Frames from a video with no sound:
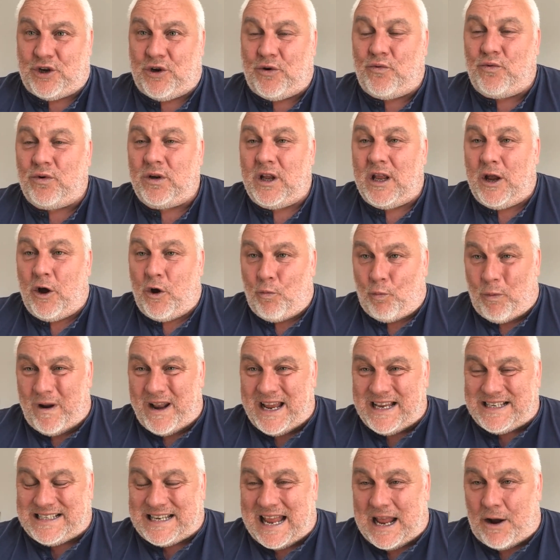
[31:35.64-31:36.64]
too
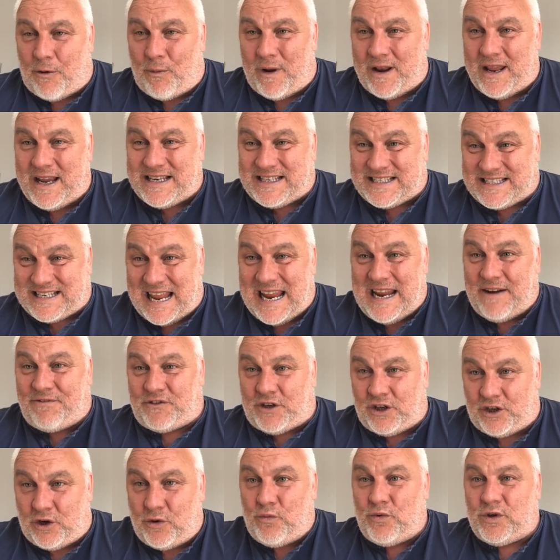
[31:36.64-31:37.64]
when it's
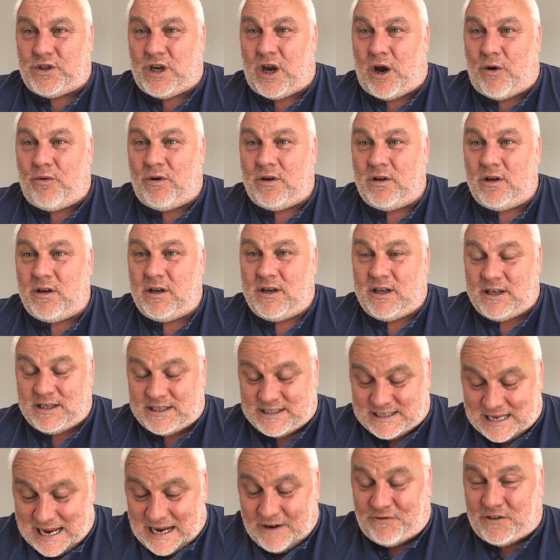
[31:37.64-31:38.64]
safe to do so.
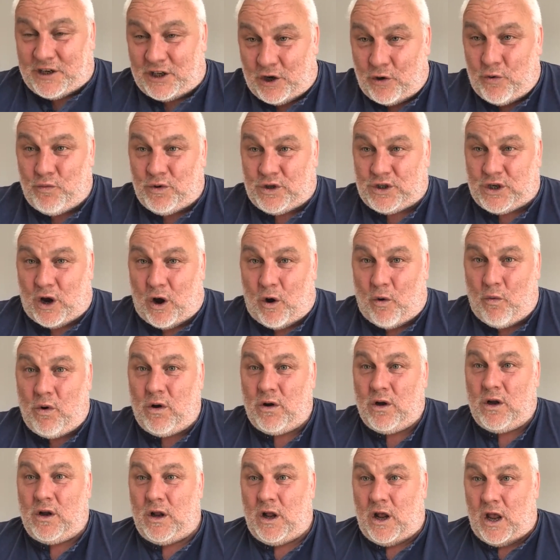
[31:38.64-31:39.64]
Safe to do so,
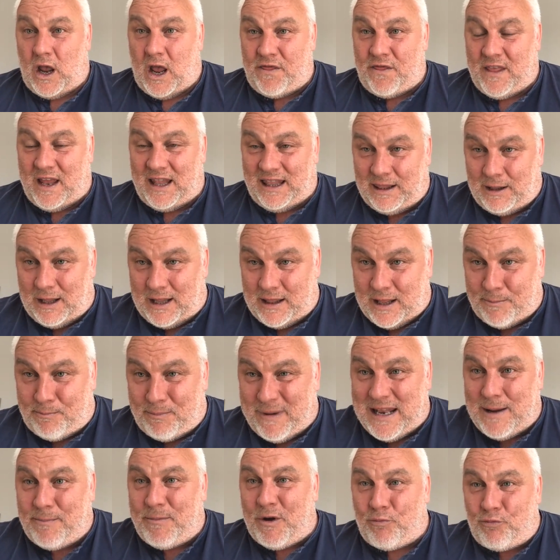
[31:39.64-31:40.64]
and the
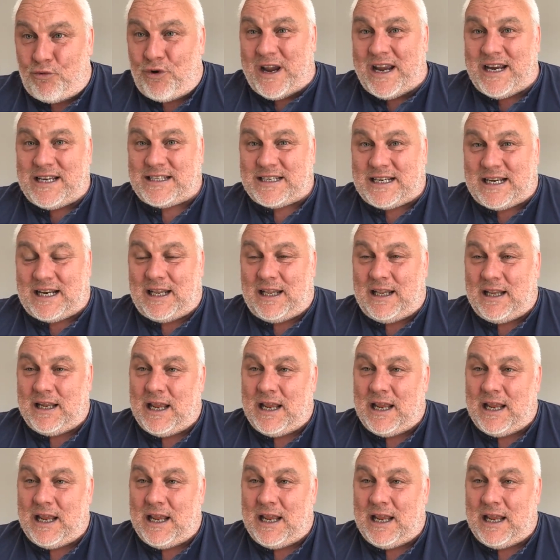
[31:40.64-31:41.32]
minimum risk.